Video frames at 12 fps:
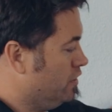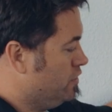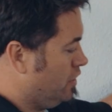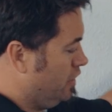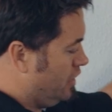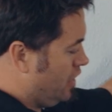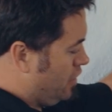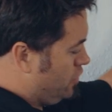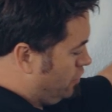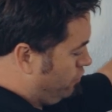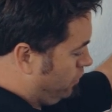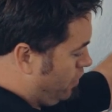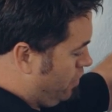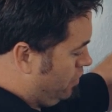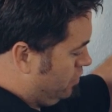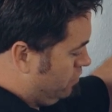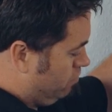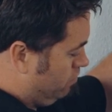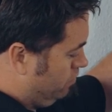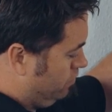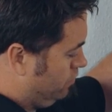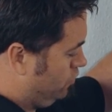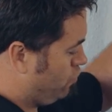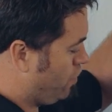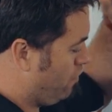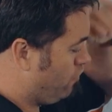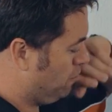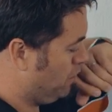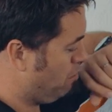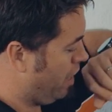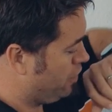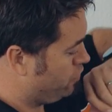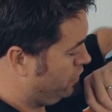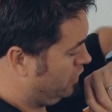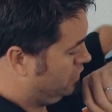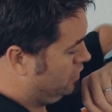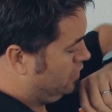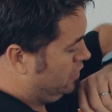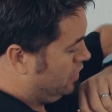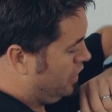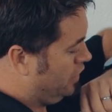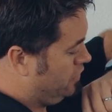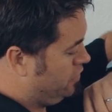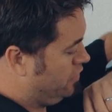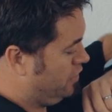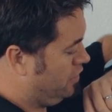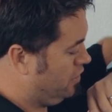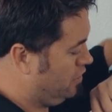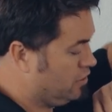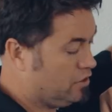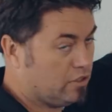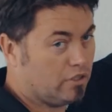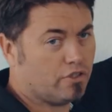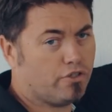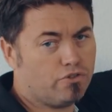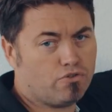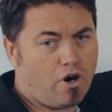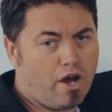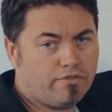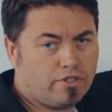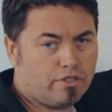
can see the energy flow straight from the battery into the drive